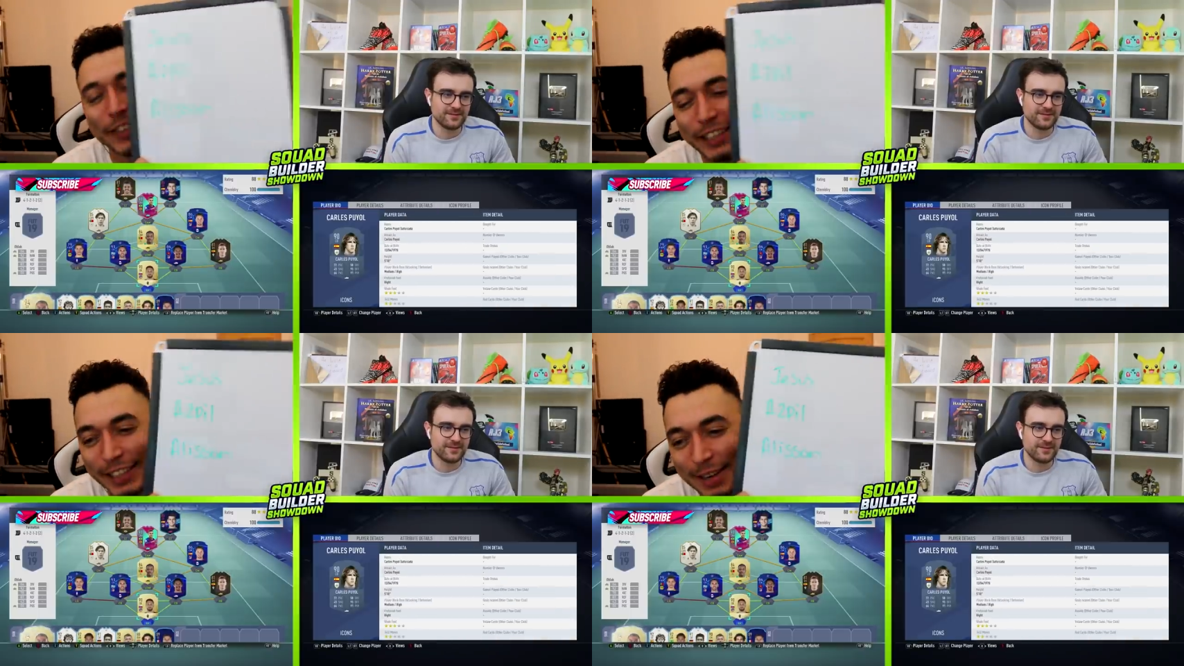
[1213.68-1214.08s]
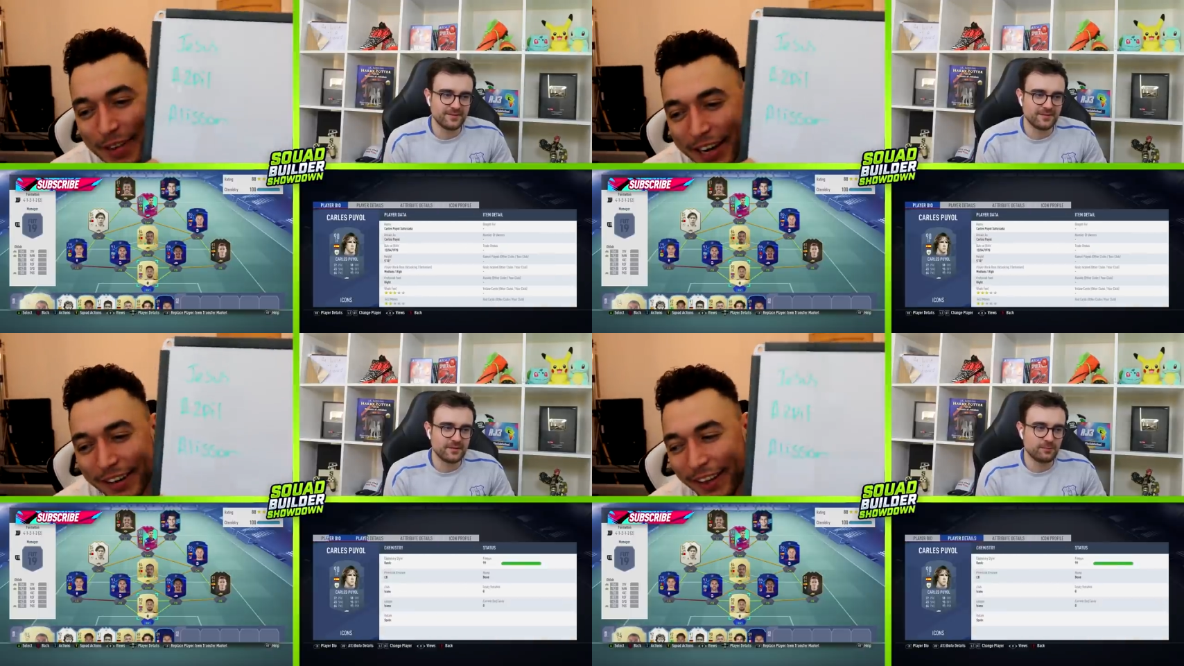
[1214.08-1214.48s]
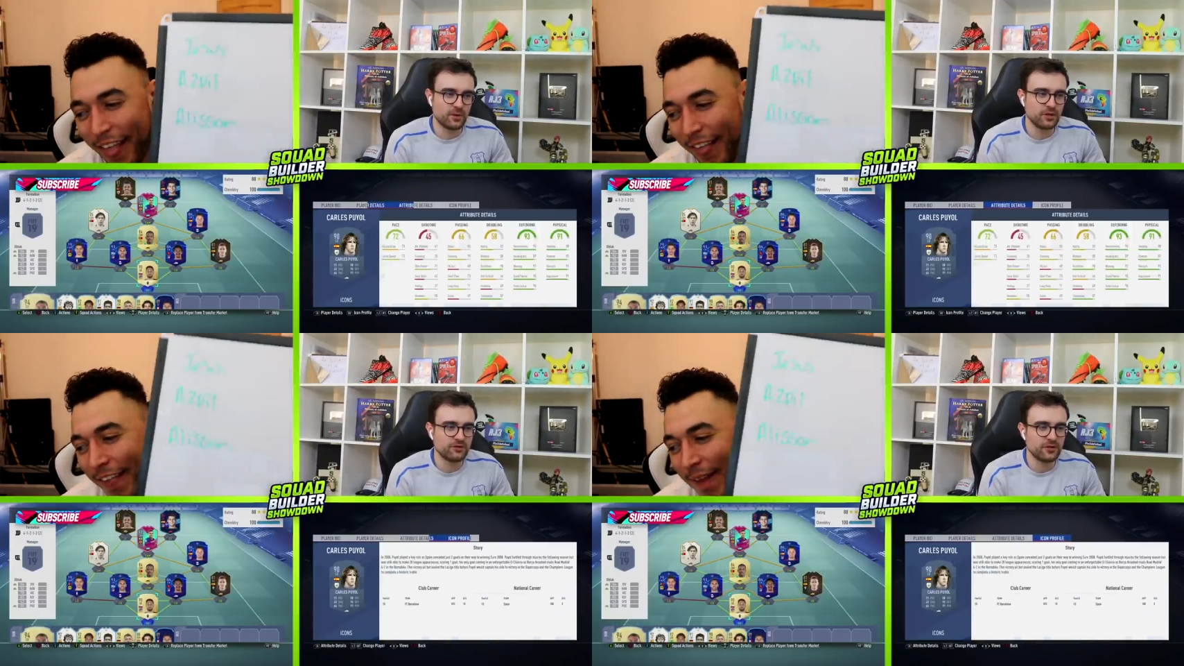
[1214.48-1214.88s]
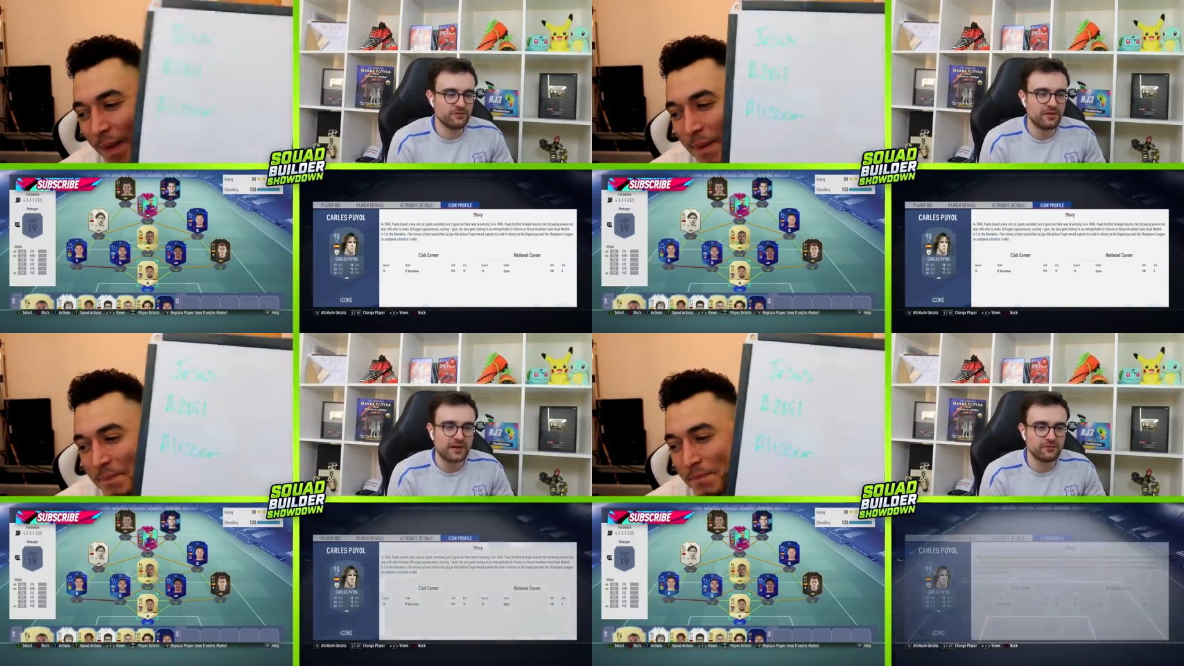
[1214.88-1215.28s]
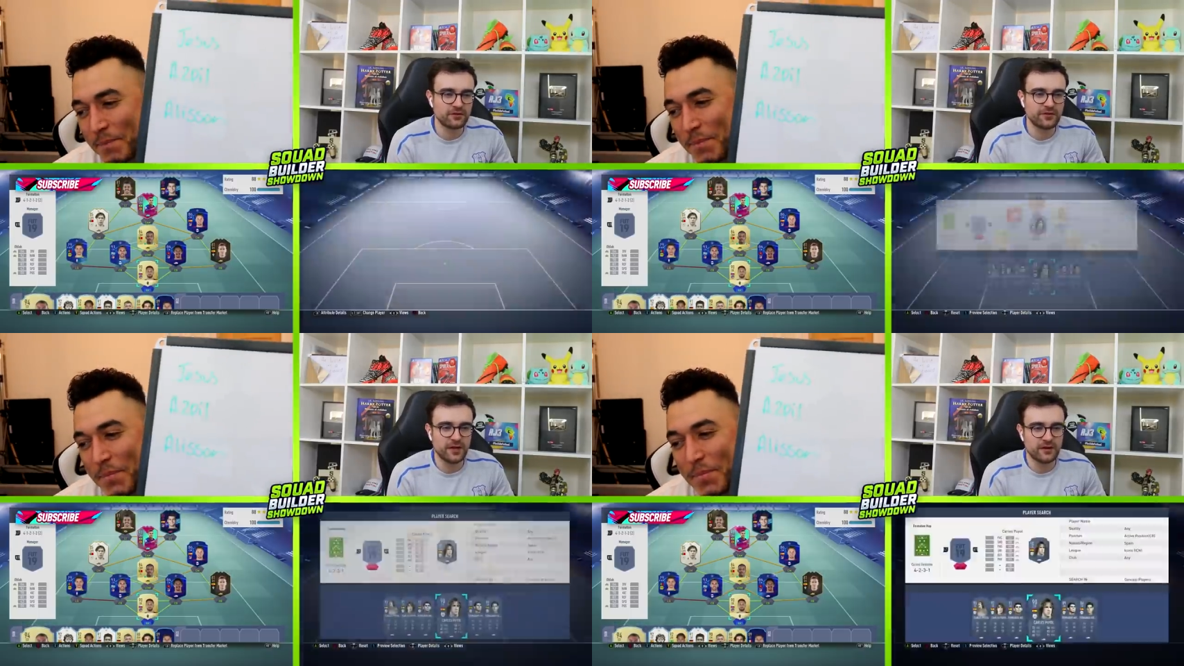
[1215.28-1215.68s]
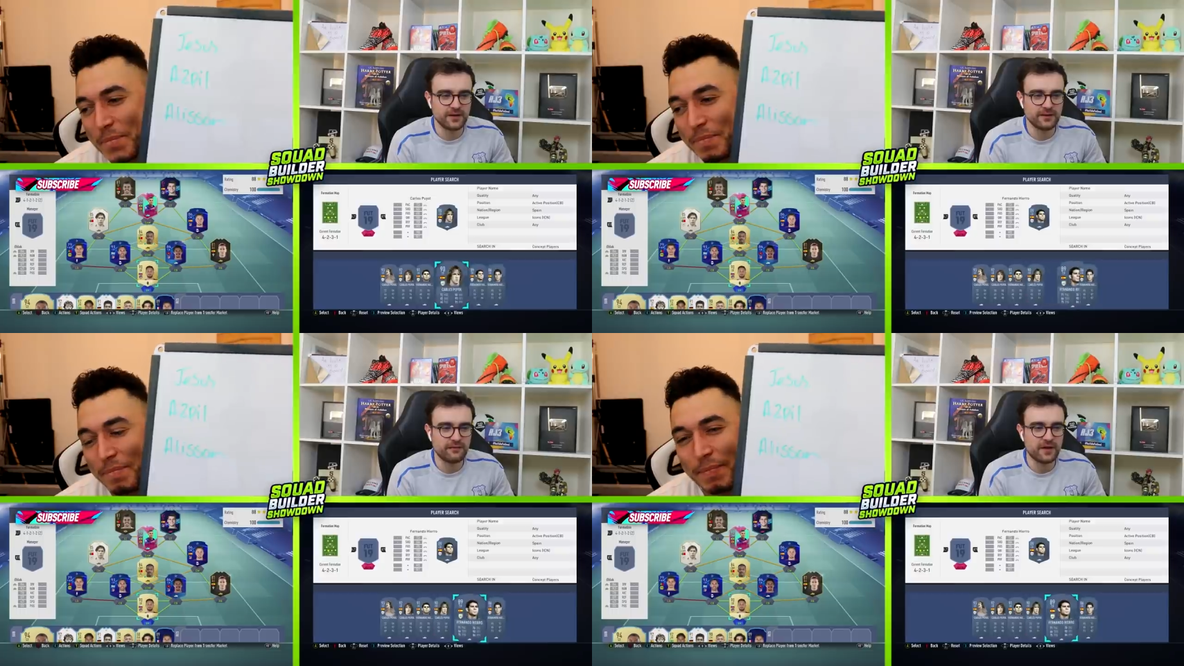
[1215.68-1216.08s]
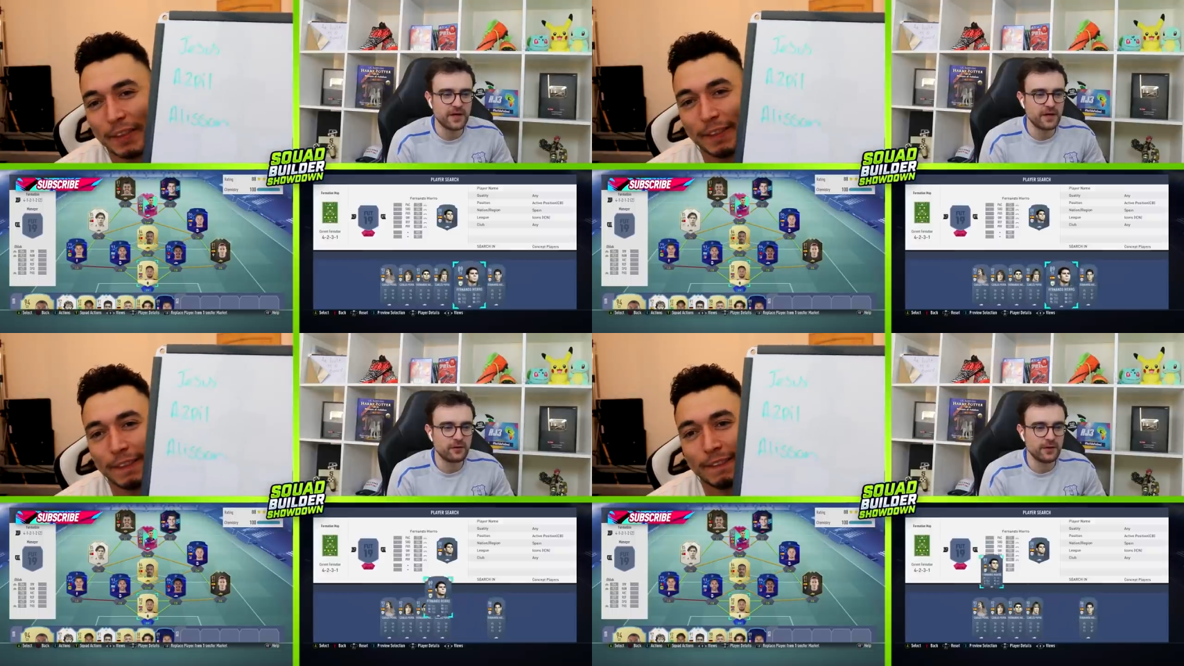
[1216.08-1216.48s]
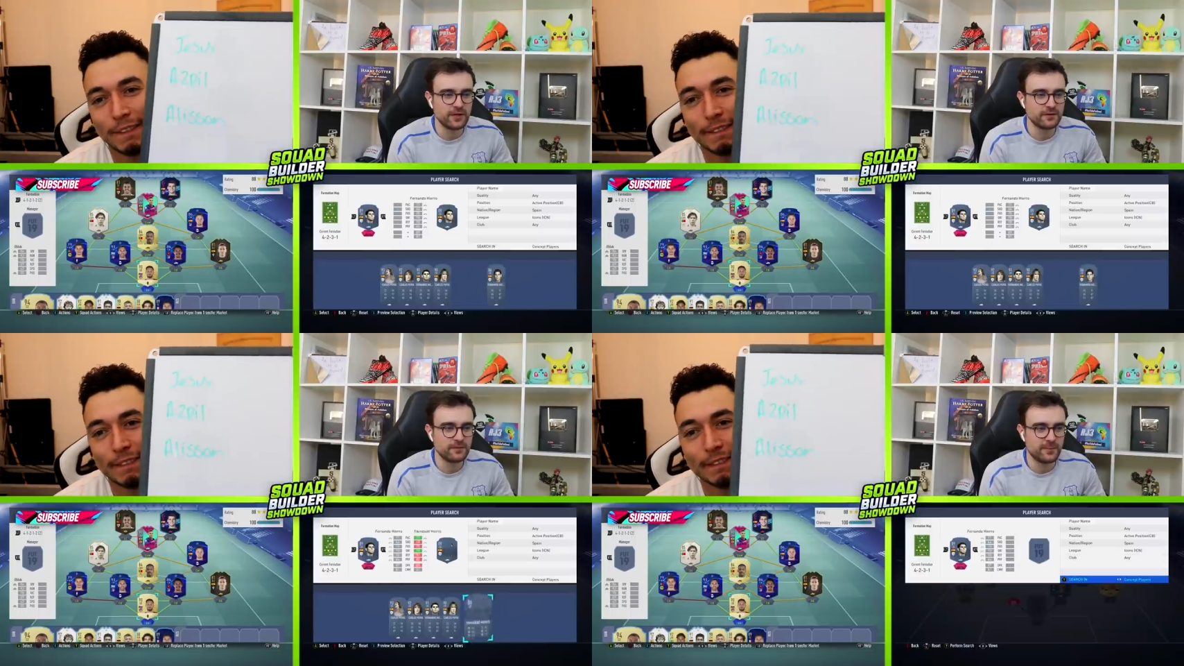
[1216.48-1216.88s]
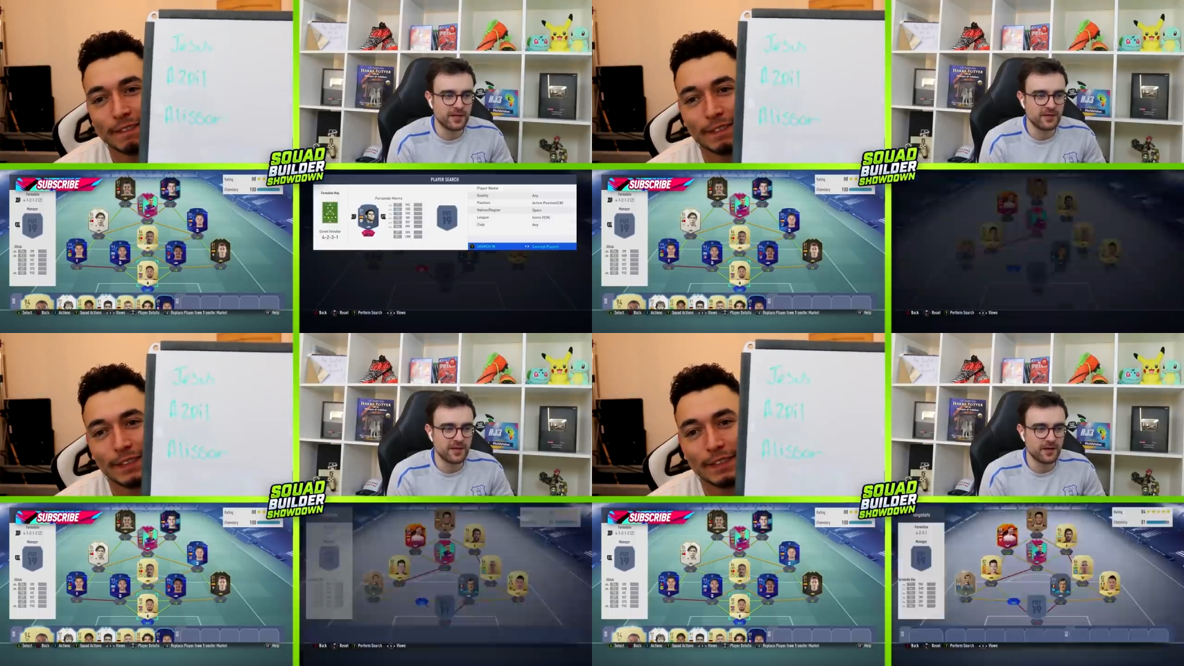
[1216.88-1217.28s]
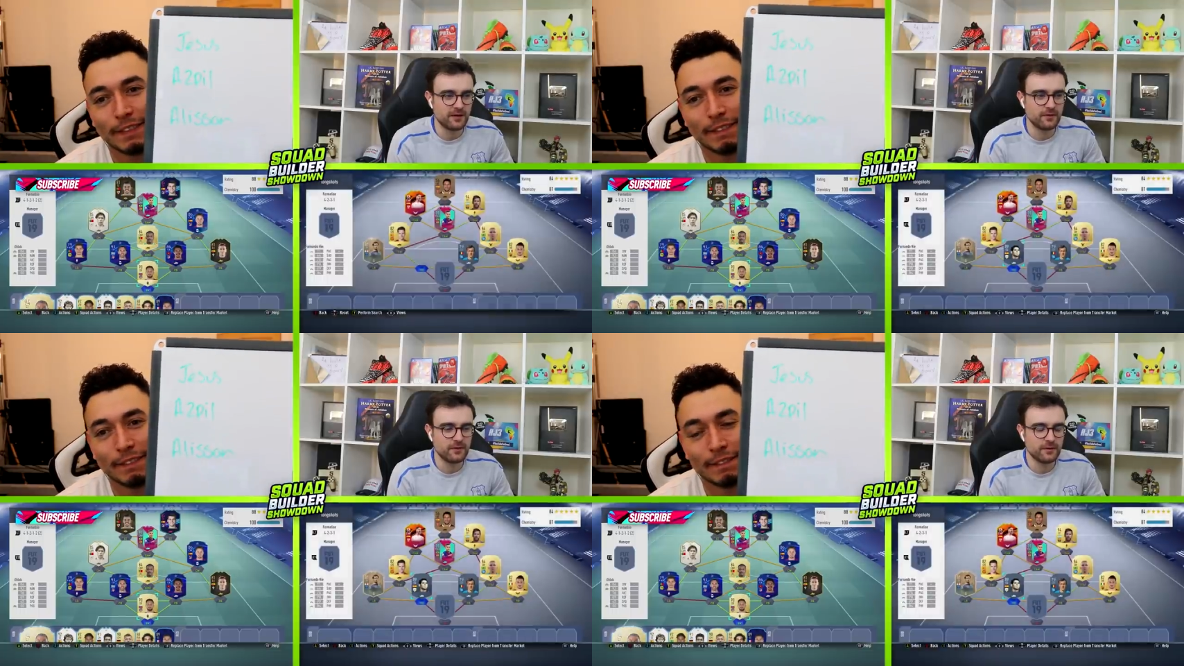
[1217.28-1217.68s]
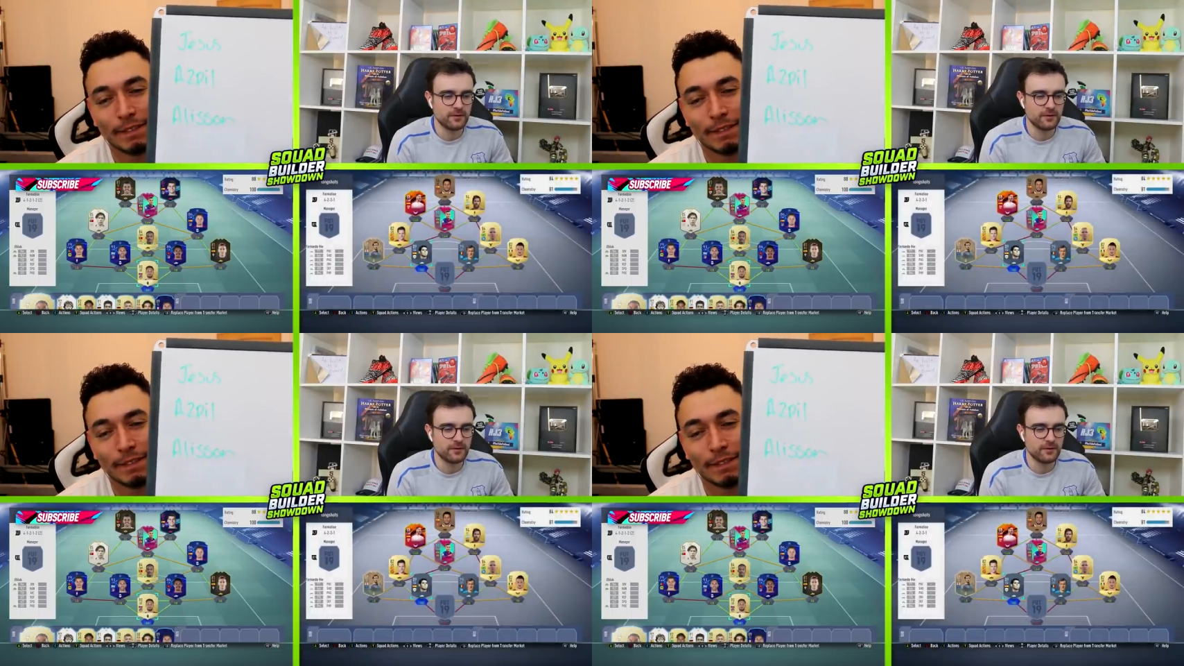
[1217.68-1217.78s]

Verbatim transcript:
Speaker 1: finish up, mate. Hoyle's in five foot ten. All right, I'll have Hierro then, baby Hierro.